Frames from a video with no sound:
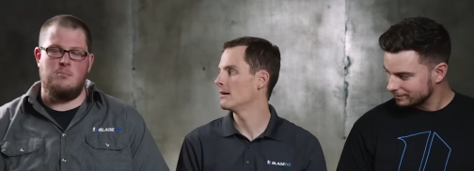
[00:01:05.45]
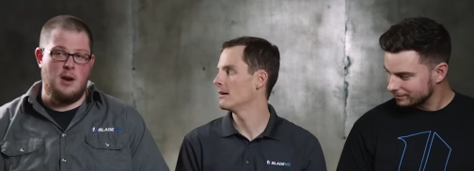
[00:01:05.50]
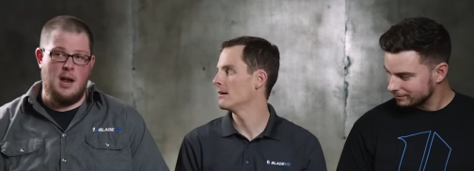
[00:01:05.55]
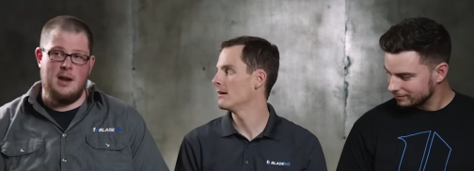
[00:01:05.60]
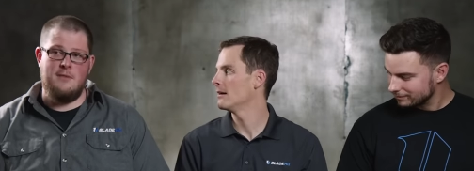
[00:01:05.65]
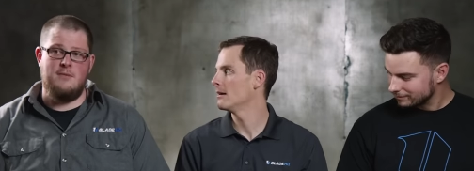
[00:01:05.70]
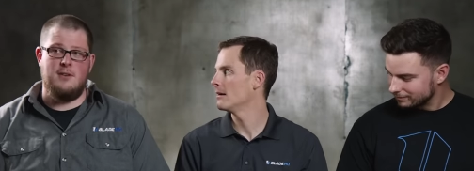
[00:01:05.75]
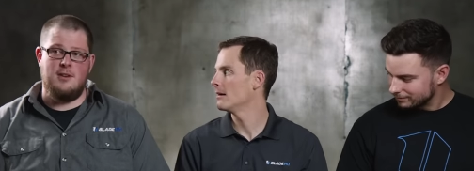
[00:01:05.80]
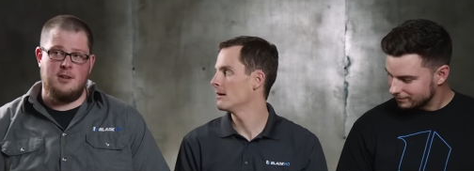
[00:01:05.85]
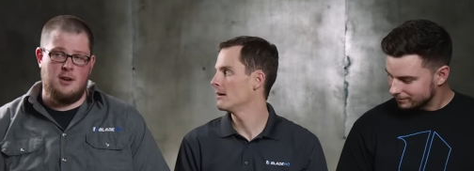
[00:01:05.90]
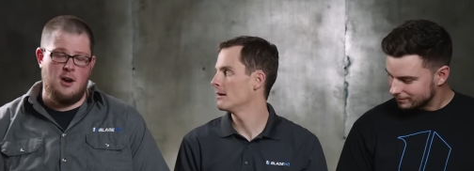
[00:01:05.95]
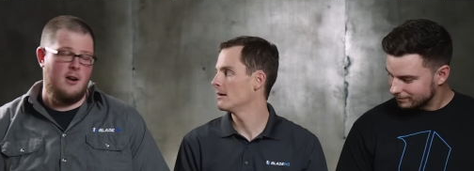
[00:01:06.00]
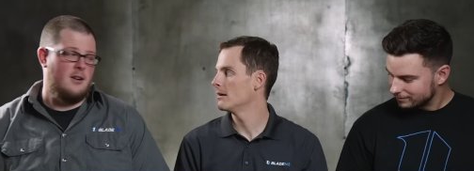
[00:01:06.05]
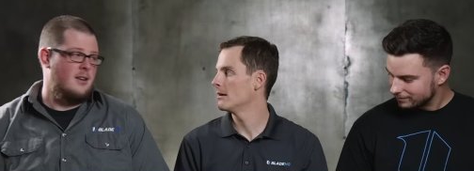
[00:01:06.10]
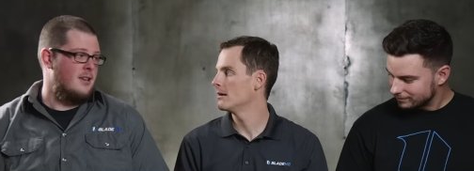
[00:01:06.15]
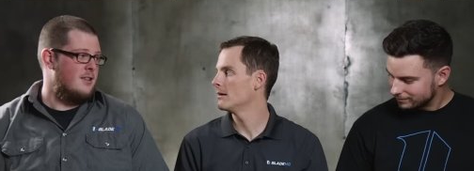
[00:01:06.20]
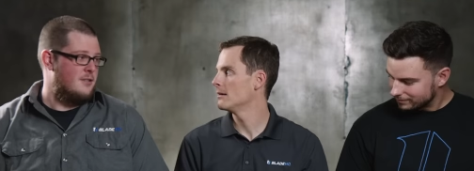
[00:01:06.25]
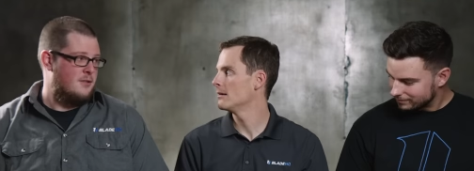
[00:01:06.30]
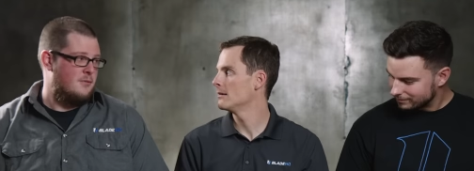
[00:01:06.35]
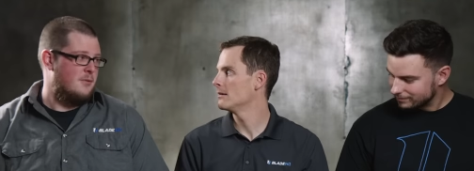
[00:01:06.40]
Speaker 1: Bradford
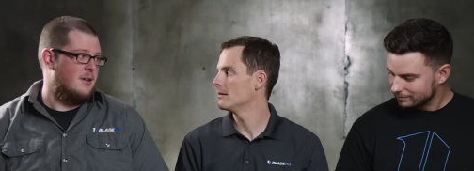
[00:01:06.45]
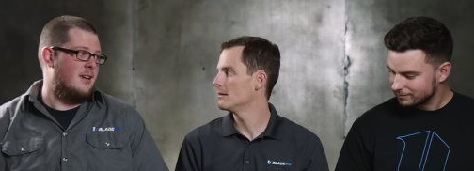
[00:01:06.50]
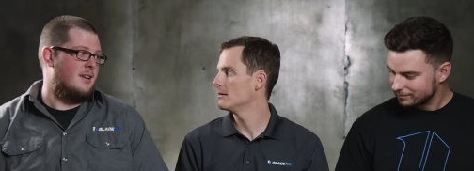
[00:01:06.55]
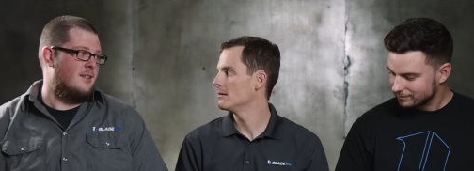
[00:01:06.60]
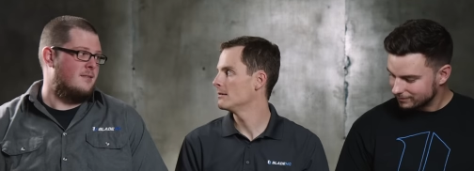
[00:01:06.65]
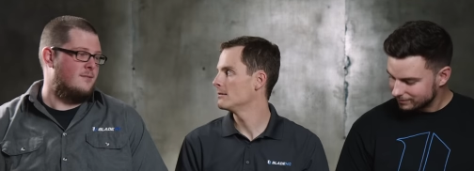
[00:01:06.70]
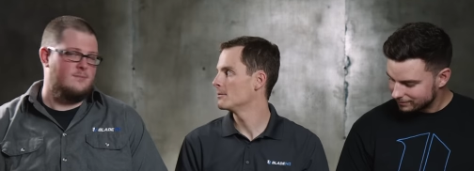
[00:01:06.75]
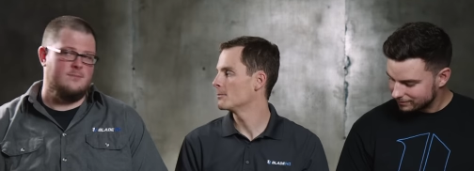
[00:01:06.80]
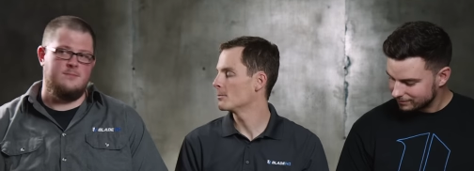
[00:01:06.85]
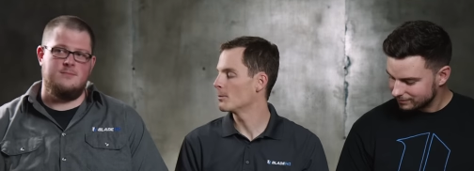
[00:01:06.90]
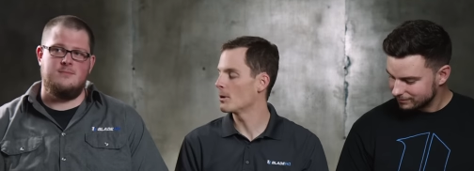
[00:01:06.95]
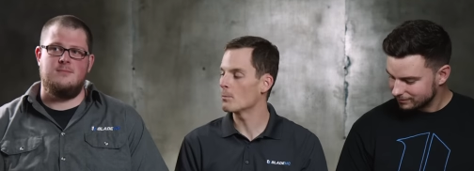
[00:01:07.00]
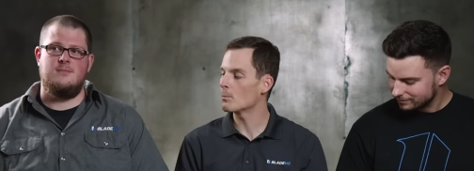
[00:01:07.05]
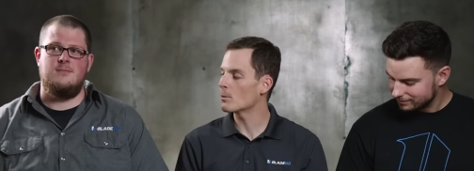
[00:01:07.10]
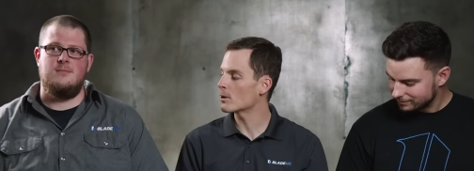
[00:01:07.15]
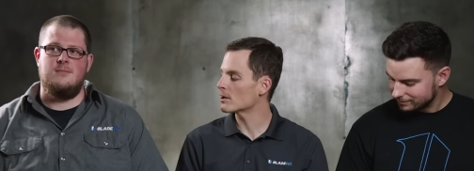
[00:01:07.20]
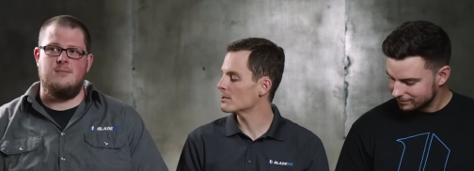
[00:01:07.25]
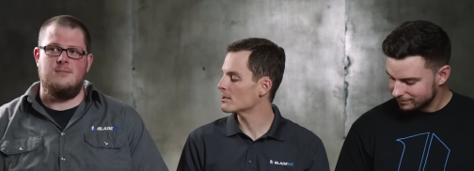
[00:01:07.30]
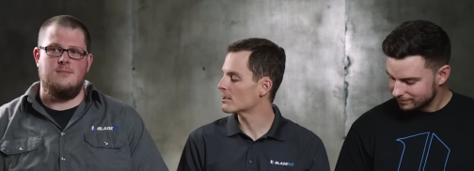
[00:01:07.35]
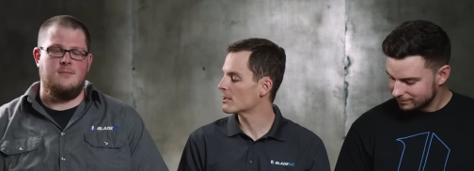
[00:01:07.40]
Guardian 3.
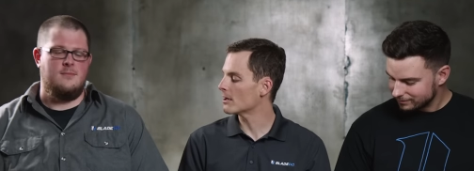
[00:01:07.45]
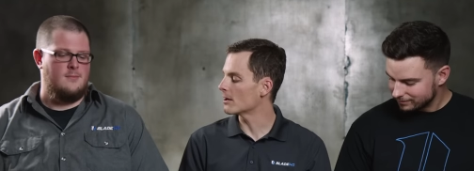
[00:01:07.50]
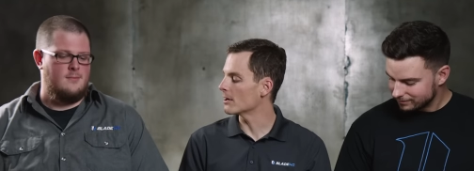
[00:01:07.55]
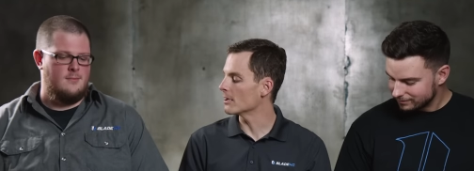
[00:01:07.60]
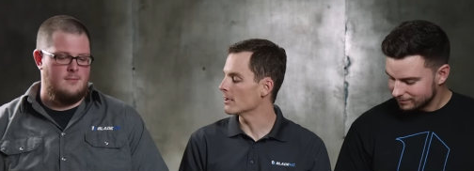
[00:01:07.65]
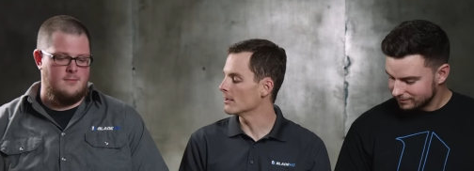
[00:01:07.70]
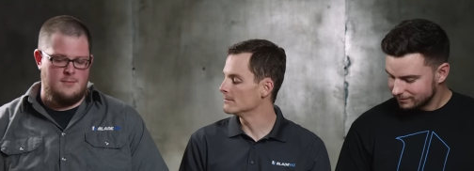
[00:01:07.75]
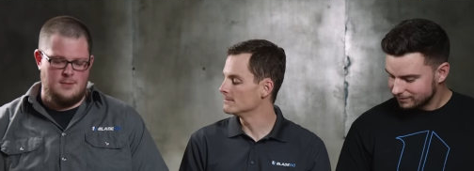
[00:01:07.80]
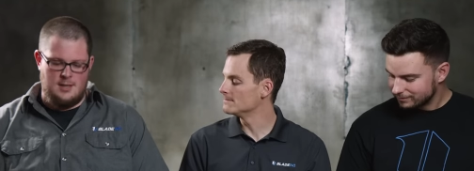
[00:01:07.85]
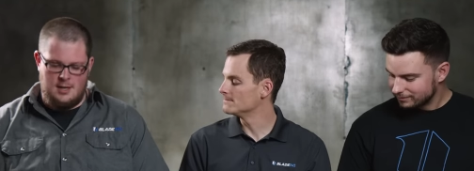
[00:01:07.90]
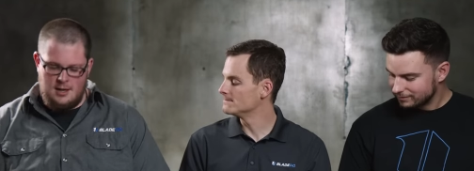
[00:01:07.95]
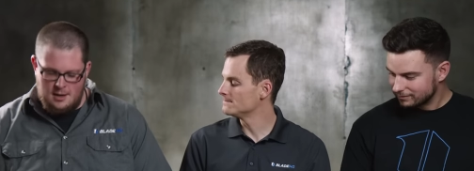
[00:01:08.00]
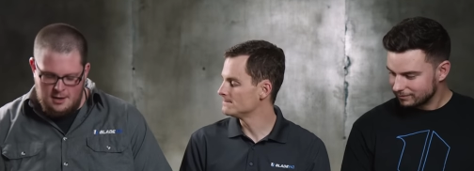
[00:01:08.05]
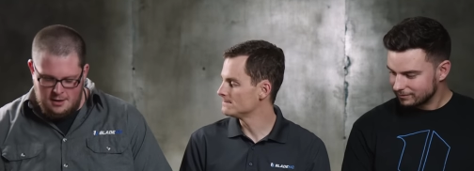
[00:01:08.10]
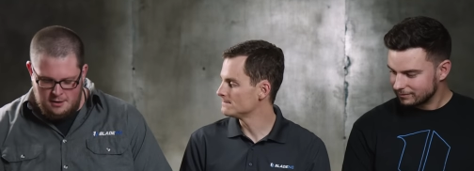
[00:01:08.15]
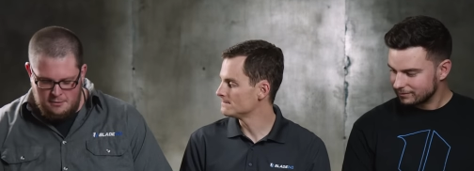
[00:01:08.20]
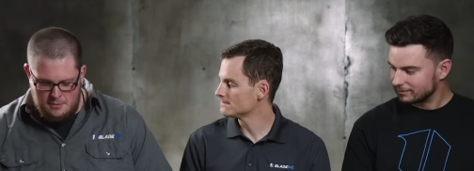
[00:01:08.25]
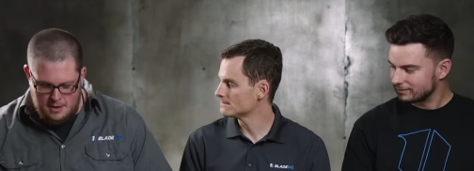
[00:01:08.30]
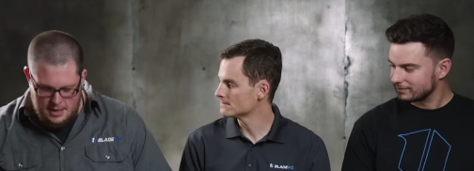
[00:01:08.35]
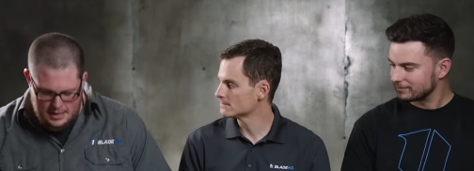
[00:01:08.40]
And where do you carry it?
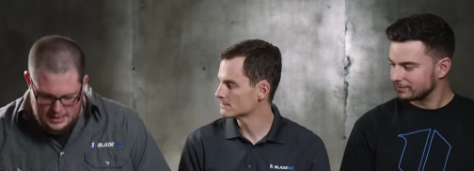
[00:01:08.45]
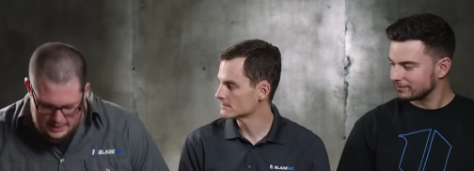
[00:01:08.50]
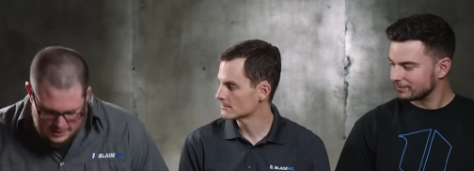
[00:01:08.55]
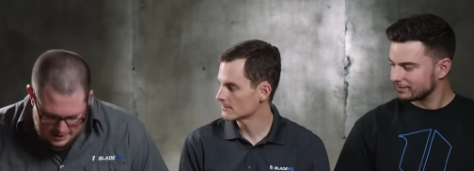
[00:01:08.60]
Right